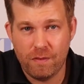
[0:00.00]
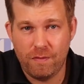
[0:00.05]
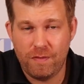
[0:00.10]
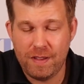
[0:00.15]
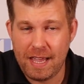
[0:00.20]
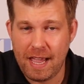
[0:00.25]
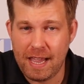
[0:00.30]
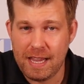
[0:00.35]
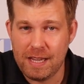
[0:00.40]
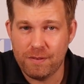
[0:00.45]

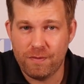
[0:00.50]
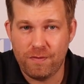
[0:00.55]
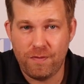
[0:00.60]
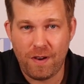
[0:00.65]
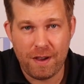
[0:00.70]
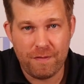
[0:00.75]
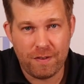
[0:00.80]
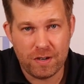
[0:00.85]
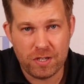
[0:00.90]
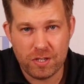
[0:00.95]
V8
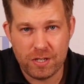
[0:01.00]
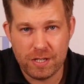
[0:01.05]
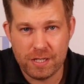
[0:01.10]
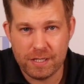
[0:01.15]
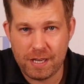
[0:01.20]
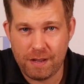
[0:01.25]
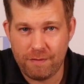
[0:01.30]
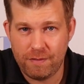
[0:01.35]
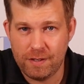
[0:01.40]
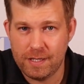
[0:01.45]

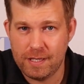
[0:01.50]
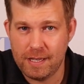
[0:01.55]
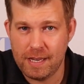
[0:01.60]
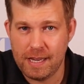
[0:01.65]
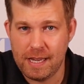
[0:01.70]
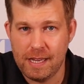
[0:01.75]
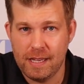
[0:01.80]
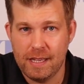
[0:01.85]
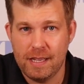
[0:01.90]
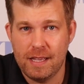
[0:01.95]

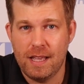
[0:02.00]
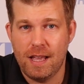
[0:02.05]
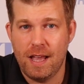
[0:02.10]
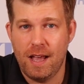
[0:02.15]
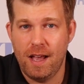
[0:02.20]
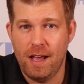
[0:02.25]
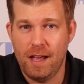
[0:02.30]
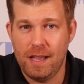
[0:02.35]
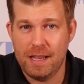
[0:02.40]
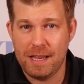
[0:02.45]
570
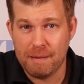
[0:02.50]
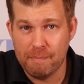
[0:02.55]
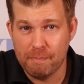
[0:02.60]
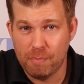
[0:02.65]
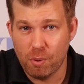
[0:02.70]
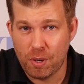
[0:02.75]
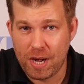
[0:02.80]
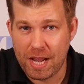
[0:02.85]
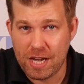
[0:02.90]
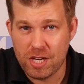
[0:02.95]

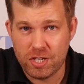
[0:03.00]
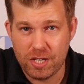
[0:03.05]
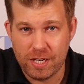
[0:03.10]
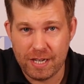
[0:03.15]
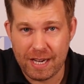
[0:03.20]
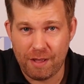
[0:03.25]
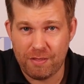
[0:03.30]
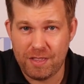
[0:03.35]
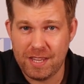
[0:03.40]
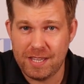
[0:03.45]
inboard
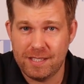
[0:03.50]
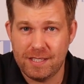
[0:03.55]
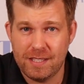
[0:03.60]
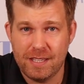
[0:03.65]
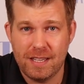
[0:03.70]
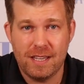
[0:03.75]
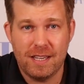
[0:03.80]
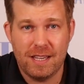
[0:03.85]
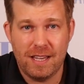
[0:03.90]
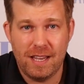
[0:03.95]
engine. Now
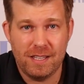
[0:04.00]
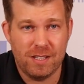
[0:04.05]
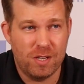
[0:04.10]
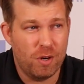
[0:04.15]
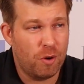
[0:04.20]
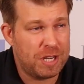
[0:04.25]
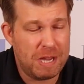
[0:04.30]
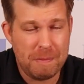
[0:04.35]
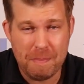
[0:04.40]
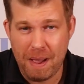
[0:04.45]
this is an
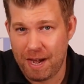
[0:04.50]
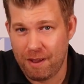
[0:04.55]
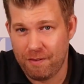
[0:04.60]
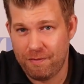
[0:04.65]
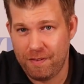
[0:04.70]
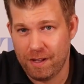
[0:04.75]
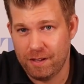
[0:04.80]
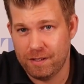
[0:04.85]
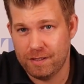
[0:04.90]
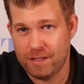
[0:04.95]
Oki
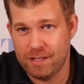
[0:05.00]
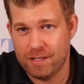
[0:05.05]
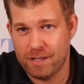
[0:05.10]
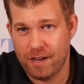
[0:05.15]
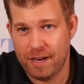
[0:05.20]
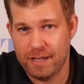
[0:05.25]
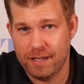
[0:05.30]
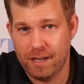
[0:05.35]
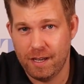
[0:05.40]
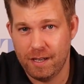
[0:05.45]
Manafelt
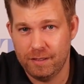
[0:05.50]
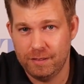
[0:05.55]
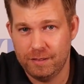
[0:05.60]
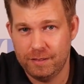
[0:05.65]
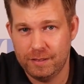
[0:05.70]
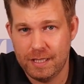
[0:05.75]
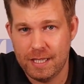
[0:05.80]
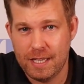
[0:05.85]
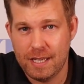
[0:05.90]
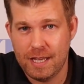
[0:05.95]
designed
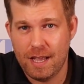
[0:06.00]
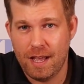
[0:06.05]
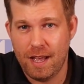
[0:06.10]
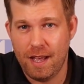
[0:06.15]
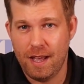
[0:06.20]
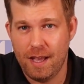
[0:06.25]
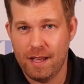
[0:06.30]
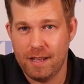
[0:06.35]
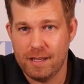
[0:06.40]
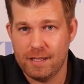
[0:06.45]
hull.
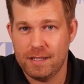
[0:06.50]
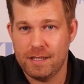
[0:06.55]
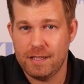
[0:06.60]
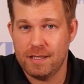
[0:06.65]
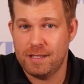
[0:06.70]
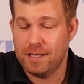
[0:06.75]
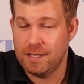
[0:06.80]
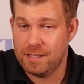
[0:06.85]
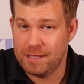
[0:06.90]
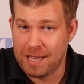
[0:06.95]

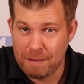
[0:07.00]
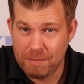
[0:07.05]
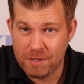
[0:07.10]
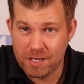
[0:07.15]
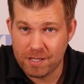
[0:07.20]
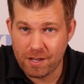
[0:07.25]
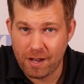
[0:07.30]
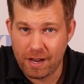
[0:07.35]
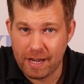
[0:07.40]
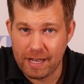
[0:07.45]
It's the same
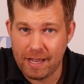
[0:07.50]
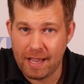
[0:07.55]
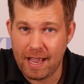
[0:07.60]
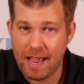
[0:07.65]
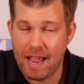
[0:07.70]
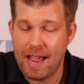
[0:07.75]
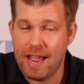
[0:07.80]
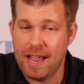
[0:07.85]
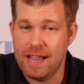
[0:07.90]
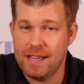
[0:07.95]
designer
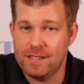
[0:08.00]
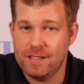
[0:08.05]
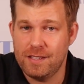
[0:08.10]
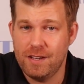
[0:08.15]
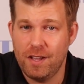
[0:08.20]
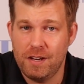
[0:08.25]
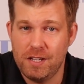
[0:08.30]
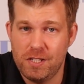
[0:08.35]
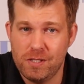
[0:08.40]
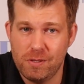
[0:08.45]
as
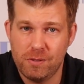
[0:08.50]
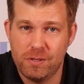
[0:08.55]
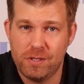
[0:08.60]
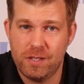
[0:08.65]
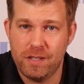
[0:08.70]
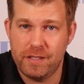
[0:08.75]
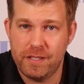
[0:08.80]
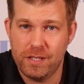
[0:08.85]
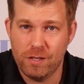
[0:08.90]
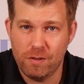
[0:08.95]

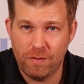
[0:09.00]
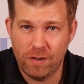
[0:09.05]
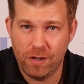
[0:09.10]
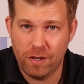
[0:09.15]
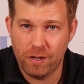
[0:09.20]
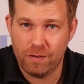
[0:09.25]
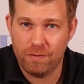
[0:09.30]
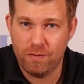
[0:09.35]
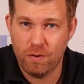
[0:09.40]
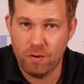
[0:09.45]
Nigel's
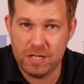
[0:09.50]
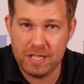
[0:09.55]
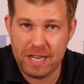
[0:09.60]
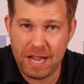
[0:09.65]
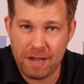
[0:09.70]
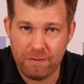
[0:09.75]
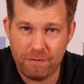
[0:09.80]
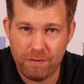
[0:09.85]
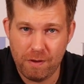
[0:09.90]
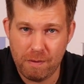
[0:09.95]
Silverhook
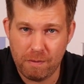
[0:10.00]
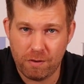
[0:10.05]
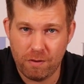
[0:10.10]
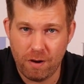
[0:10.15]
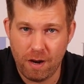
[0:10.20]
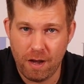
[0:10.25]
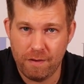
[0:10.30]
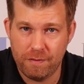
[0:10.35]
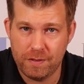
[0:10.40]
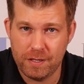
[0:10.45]
48-foot
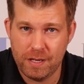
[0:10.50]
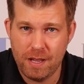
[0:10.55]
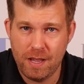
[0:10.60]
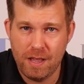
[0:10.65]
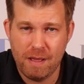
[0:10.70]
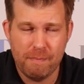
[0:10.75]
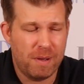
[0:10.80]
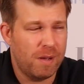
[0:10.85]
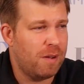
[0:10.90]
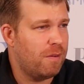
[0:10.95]
craft,
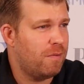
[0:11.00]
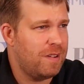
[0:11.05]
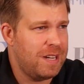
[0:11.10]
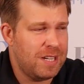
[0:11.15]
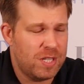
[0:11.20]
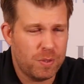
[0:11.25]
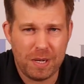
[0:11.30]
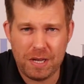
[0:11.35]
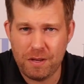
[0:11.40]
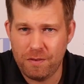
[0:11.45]
but a
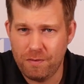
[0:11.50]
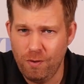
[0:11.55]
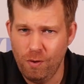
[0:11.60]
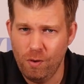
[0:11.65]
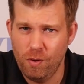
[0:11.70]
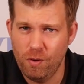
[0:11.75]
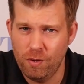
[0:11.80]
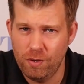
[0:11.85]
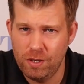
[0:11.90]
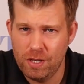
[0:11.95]

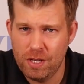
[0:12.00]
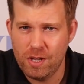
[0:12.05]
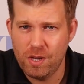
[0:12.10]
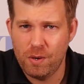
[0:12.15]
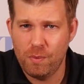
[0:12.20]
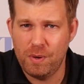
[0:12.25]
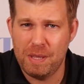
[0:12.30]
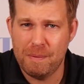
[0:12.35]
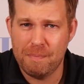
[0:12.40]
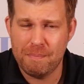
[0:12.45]
V24
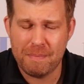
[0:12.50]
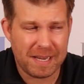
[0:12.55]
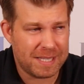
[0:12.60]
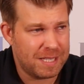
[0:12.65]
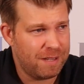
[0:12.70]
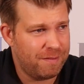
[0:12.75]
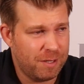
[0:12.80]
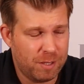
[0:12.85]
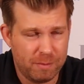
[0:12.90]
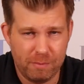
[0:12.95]
with a
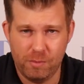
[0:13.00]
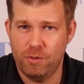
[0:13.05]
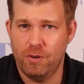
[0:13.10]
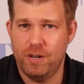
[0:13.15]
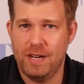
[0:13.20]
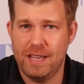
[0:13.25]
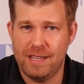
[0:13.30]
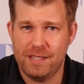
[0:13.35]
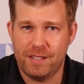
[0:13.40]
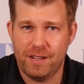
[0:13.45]
massive Ilmor
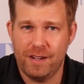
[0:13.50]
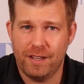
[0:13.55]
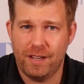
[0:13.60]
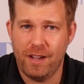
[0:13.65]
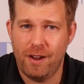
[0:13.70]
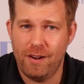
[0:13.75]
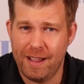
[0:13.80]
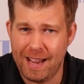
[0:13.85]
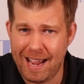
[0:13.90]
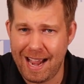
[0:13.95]
on it is going to
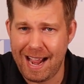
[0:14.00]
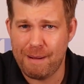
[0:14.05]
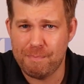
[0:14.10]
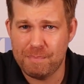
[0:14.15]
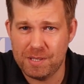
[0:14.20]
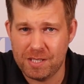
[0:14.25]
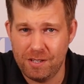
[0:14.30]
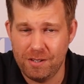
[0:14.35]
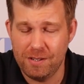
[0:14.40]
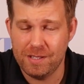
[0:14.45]
go like
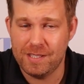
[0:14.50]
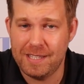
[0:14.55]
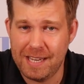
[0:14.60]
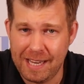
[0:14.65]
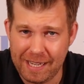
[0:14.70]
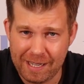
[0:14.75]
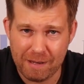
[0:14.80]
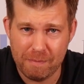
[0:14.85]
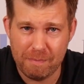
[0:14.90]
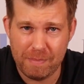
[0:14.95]
absolute
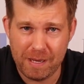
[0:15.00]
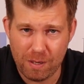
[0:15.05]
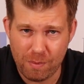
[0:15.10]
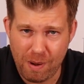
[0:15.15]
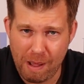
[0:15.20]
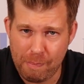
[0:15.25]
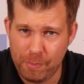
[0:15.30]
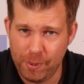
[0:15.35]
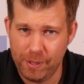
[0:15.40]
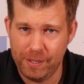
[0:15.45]
stink and be a
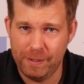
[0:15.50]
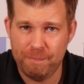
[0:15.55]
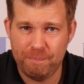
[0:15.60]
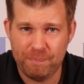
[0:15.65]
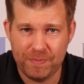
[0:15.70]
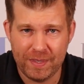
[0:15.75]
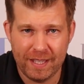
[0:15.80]
weapon.